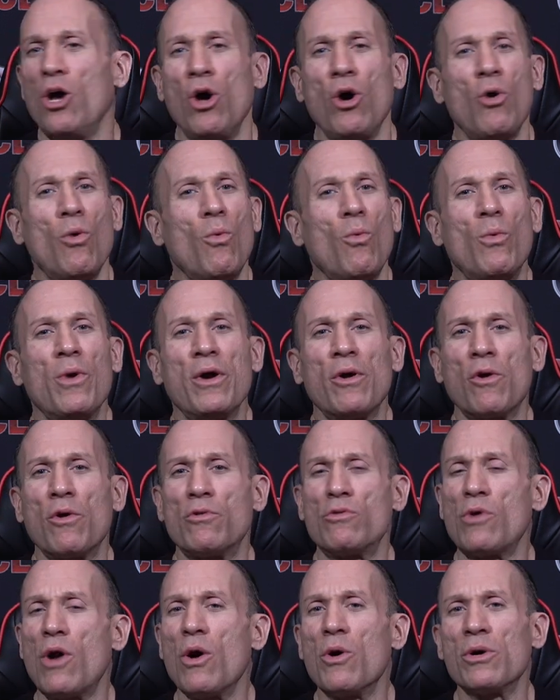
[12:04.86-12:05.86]
We're a
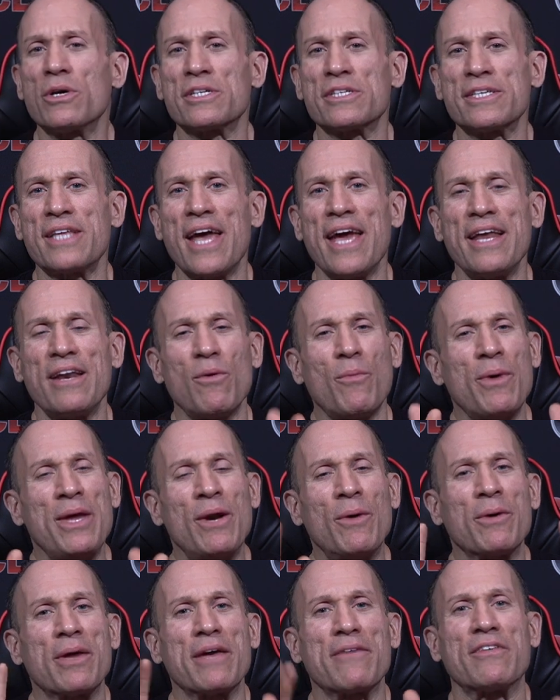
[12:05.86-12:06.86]
rogue state. We
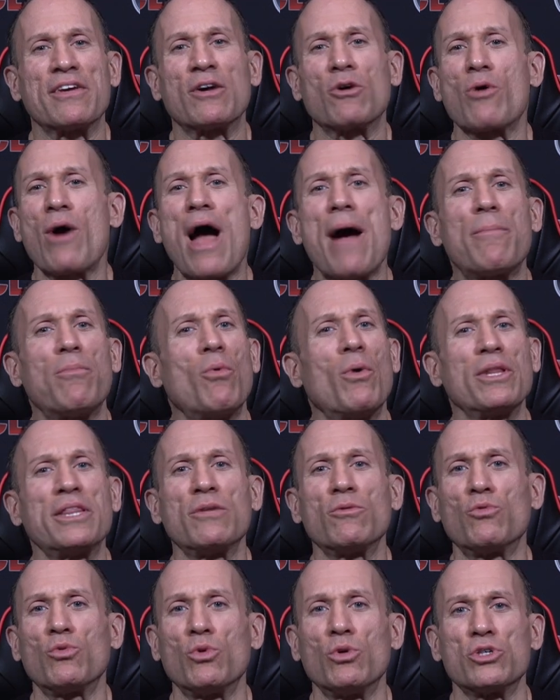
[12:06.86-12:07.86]
don't give a crap what the
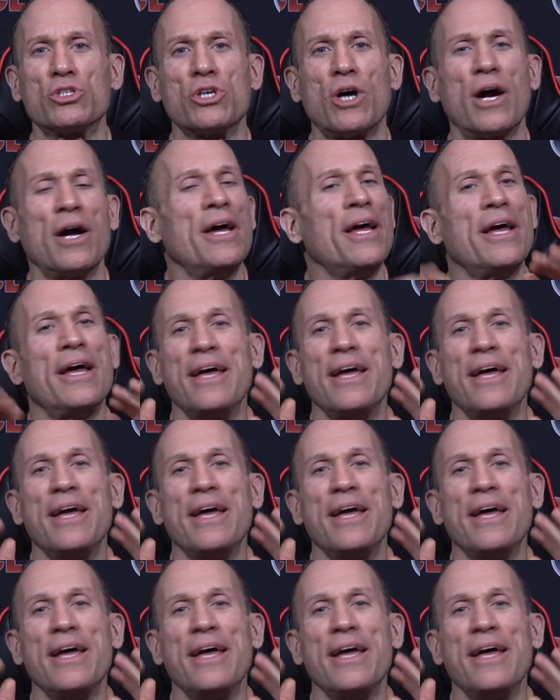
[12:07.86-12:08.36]
rules are.